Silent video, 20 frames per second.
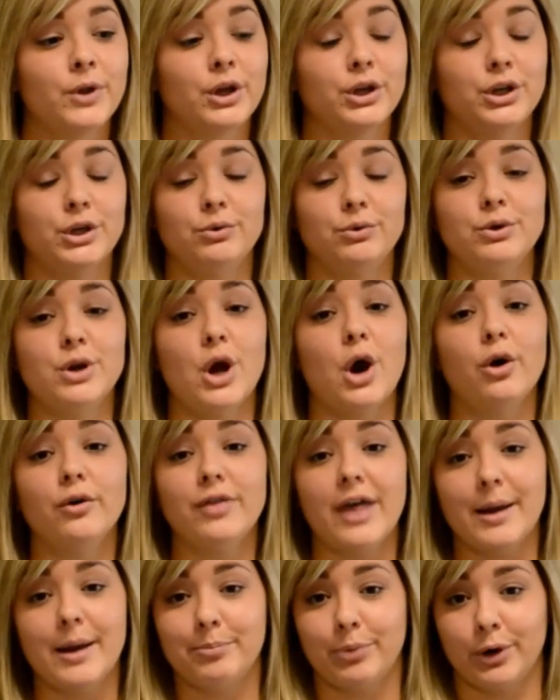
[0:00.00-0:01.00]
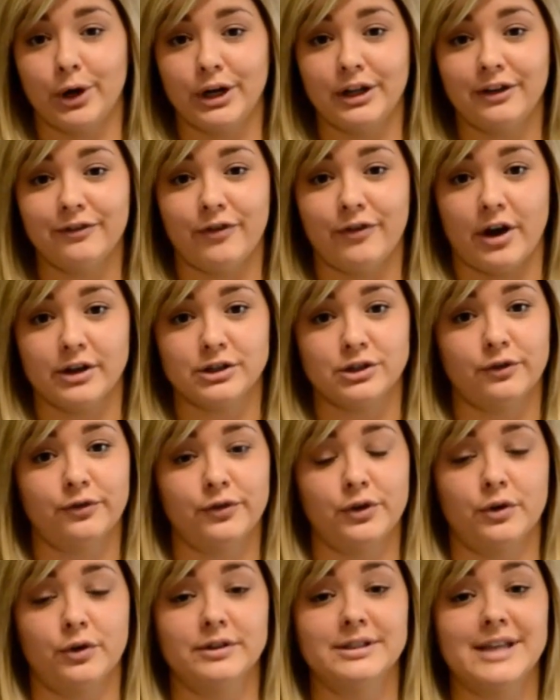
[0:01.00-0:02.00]
You know that burning fossil
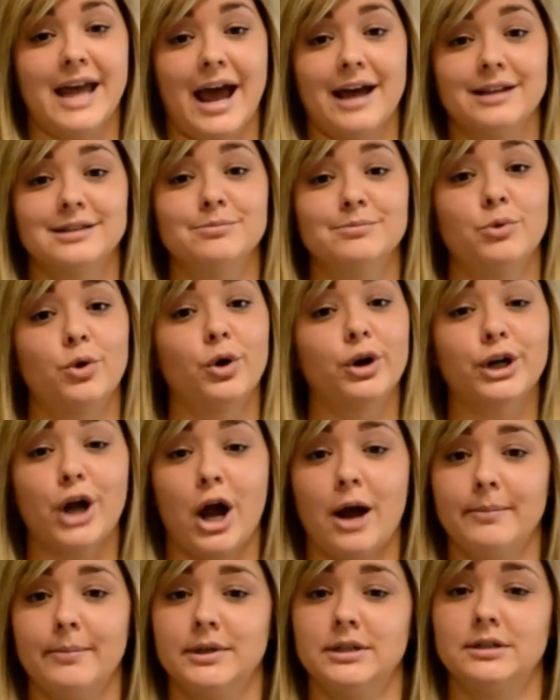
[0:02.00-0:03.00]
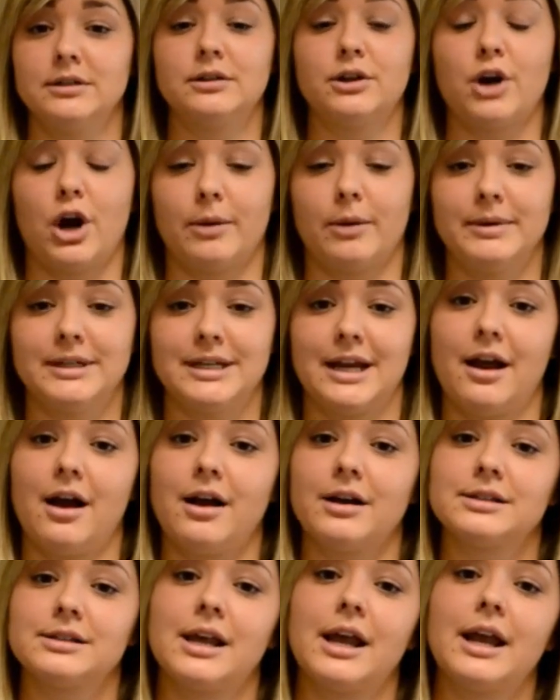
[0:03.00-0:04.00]
fuels adds more carbon
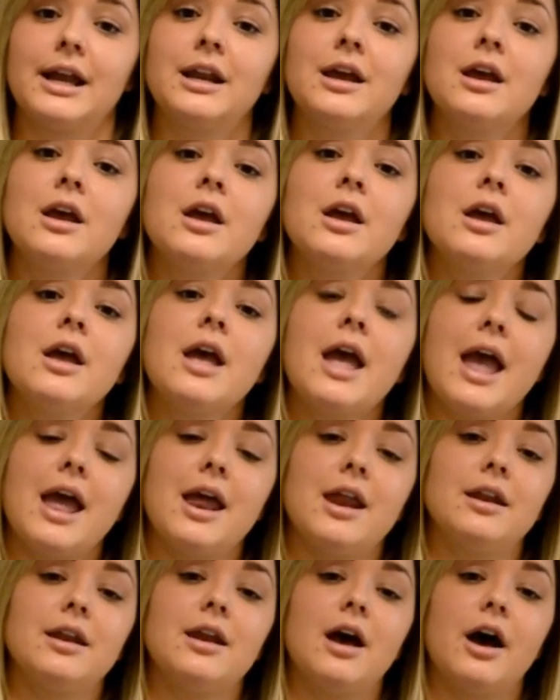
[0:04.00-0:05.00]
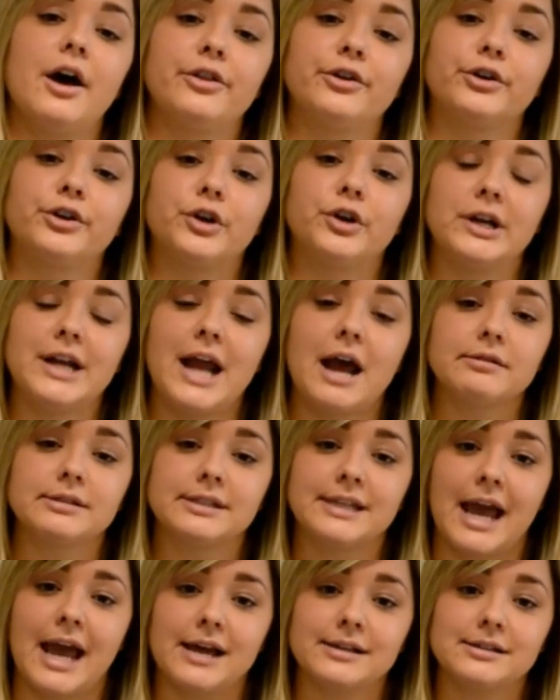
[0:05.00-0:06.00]
dioxide and other greenhouse
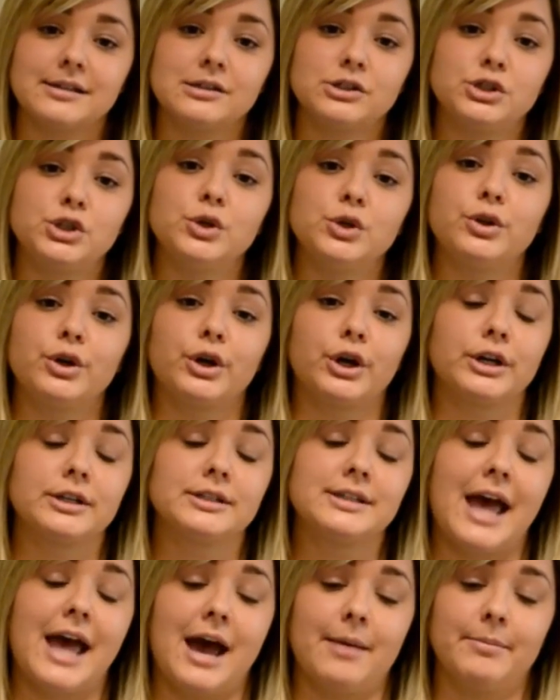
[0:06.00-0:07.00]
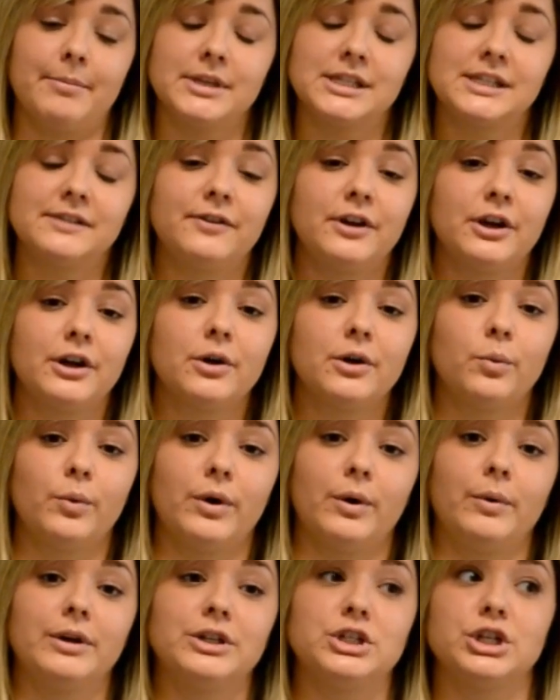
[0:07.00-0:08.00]
gases to the Earth's atmosphere,
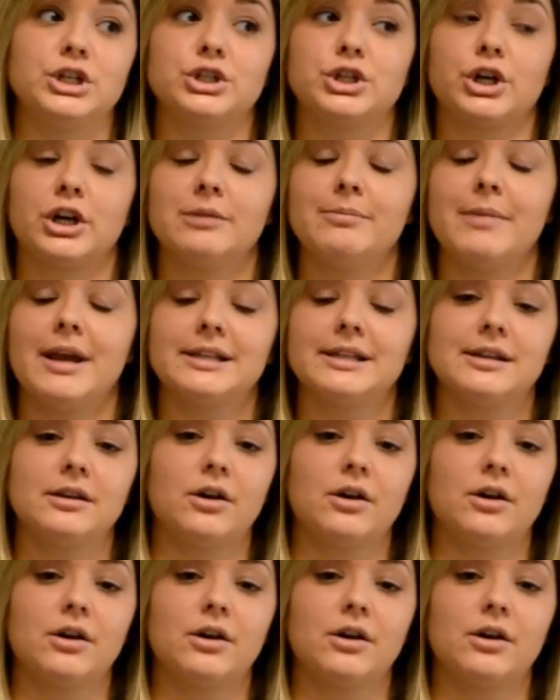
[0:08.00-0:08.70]
which in turn makes it